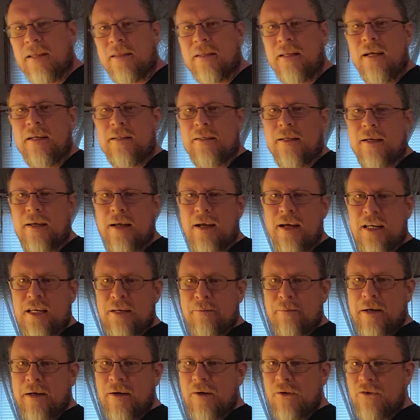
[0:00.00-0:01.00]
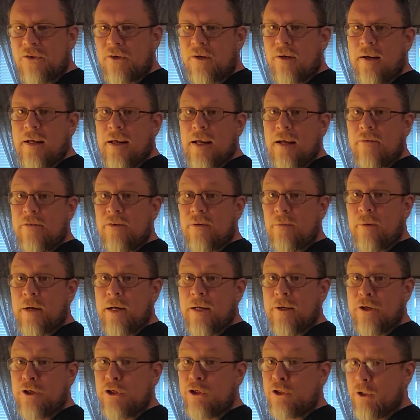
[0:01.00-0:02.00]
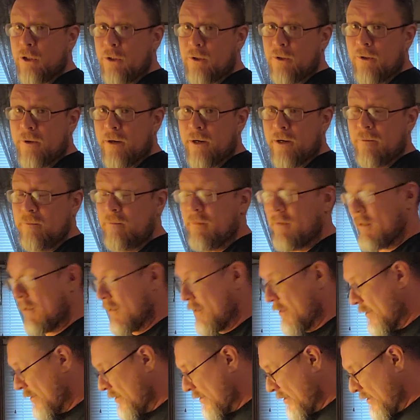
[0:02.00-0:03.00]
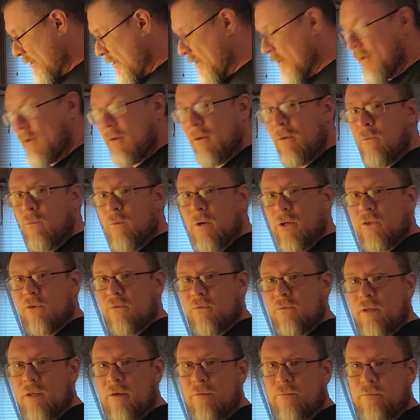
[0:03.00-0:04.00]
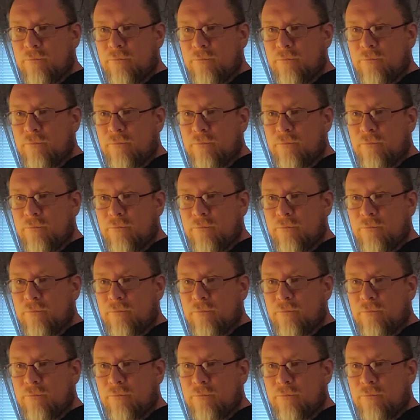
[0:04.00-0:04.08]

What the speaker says: think the canned tomatoes are gonna have some kind of sugar in them, which the